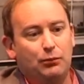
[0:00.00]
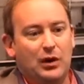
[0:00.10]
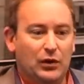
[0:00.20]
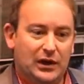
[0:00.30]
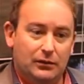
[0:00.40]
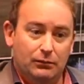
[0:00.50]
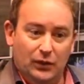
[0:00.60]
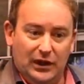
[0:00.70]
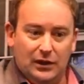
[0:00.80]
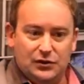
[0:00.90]
but we
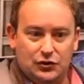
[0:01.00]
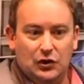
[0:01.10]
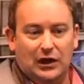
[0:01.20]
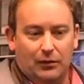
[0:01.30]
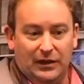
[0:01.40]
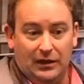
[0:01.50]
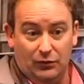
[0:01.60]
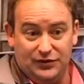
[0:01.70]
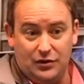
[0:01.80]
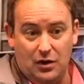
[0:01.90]
can certainly
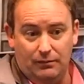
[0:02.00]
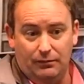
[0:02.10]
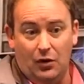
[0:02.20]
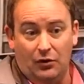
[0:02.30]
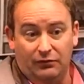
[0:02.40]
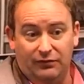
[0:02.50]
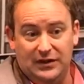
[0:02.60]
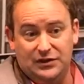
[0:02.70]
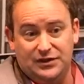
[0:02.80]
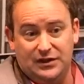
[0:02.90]
compete with Skype on
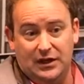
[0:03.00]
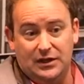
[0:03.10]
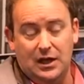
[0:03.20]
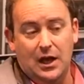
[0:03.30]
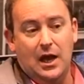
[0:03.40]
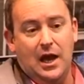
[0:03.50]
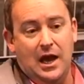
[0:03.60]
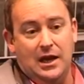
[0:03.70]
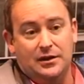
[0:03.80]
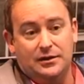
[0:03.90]
feature set
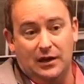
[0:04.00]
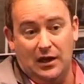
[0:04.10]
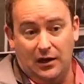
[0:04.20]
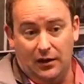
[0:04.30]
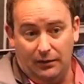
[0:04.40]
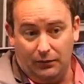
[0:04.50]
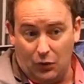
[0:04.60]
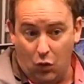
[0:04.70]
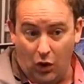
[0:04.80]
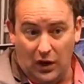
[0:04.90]
and
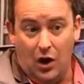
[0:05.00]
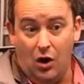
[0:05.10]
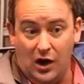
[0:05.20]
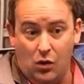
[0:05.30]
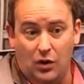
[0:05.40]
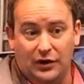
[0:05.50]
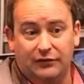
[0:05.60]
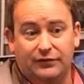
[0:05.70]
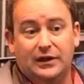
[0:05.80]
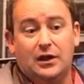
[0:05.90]
high
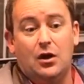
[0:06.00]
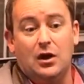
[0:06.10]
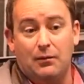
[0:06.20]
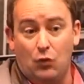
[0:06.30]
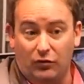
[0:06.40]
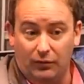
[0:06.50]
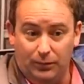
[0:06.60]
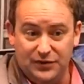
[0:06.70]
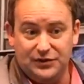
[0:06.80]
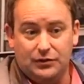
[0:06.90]
quality video and more of a
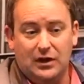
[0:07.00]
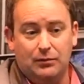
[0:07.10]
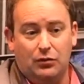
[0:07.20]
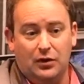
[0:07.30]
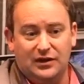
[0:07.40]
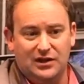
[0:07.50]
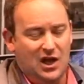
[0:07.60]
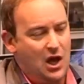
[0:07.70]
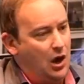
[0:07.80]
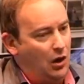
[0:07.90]
business grade product,
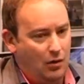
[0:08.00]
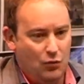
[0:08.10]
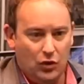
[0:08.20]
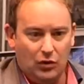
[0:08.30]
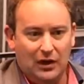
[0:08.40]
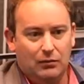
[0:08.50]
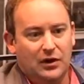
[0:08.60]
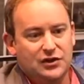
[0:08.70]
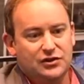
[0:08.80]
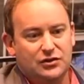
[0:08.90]
a lot more
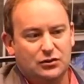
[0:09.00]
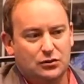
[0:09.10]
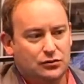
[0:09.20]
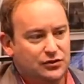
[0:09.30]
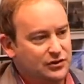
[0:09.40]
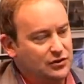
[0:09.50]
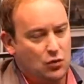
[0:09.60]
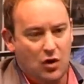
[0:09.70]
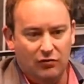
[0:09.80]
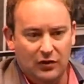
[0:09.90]
collaboration tools,
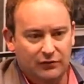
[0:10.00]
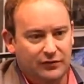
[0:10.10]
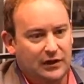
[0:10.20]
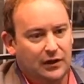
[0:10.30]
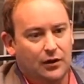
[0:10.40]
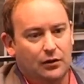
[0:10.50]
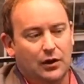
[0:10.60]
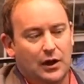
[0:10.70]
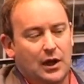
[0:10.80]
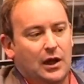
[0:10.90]
12-way video,
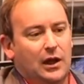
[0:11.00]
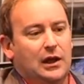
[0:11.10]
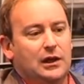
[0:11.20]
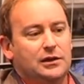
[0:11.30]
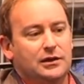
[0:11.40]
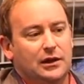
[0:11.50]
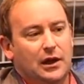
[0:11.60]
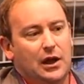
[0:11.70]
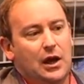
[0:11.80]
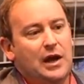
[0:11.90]
and
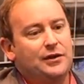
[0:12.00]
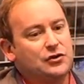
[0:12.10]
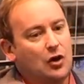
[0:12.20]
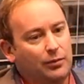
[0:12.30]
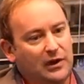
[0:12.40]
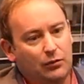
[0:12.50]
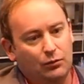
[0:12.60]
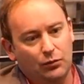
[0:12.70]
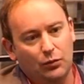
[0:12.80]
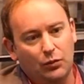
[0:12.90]
at the top
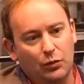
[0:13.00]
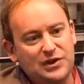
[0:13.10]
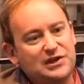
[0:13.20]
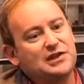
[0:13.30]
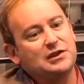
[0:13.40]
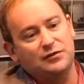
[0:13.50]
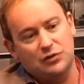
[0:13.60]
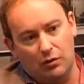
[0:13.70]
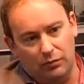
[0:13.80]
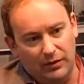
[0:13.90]
end we see ourselves
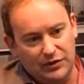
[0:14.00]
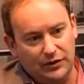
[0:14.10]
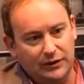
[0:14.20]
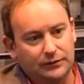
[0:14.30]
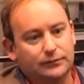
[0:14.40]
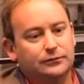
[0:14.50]
as complementary.